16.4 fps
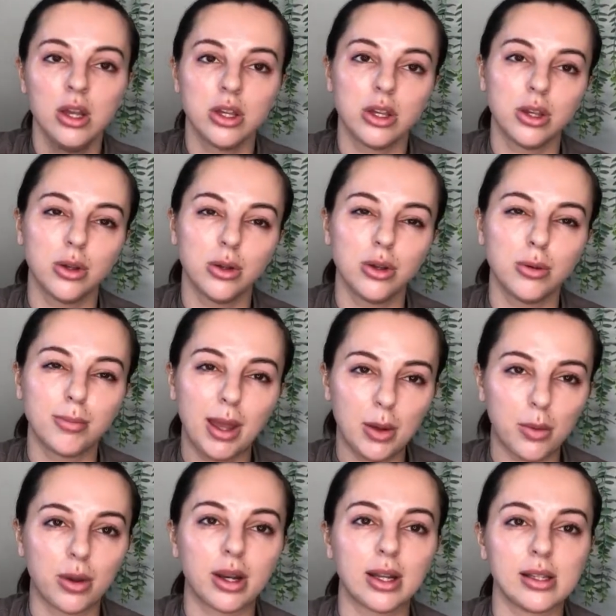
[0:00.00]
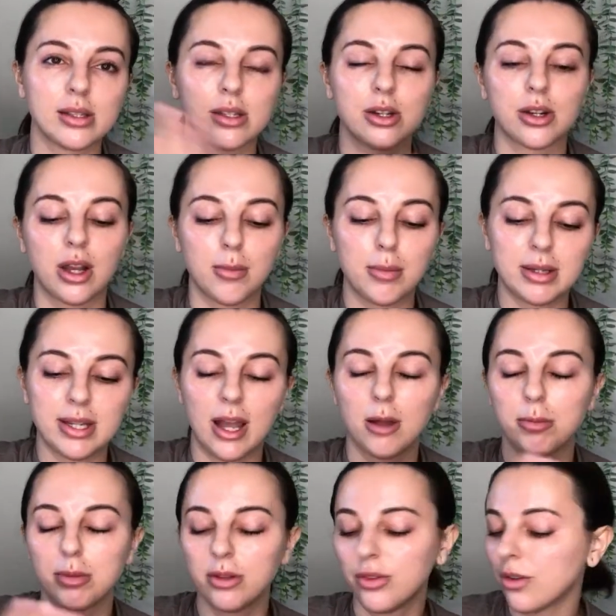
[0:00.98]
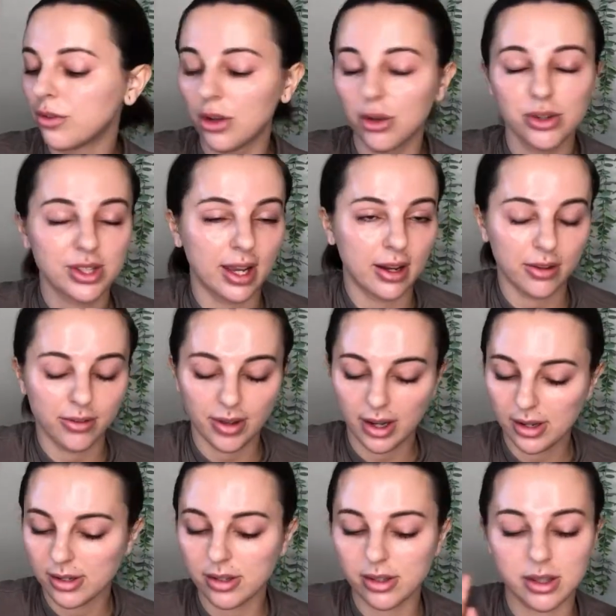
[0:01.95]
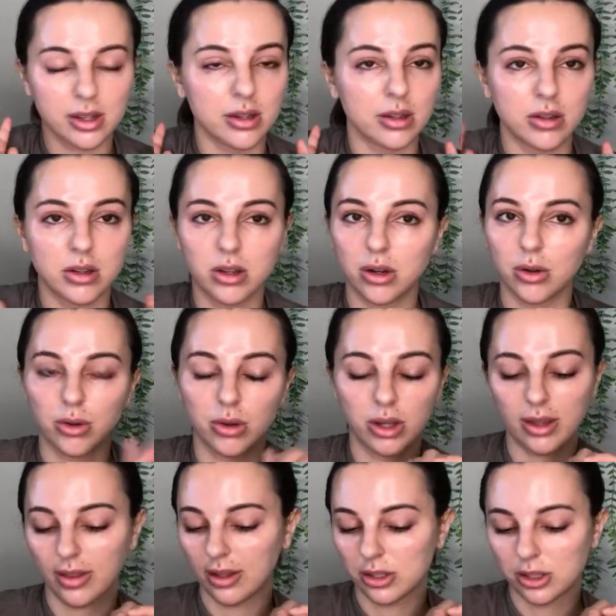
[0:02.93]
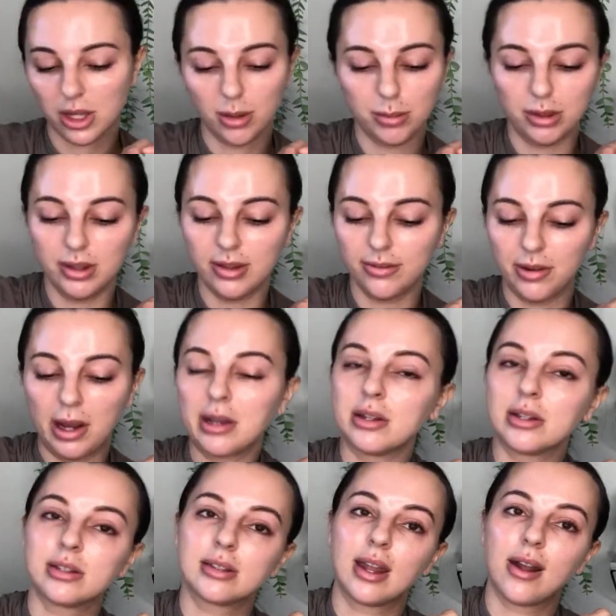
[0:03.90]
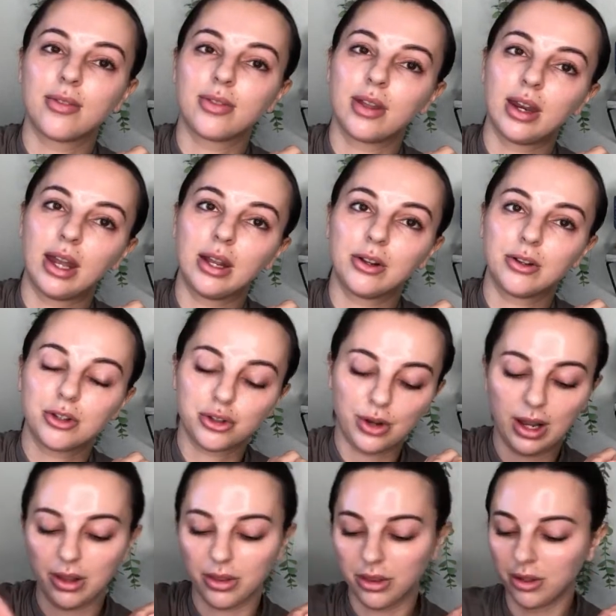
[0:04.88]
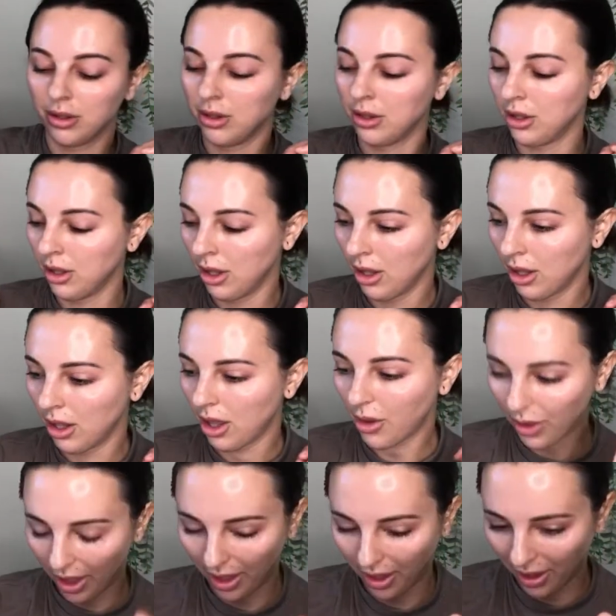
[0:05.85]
you, you may want to consider coming down. But if you have no side effects, then, you know, that's completely fine to stay on the higher strength. Okay,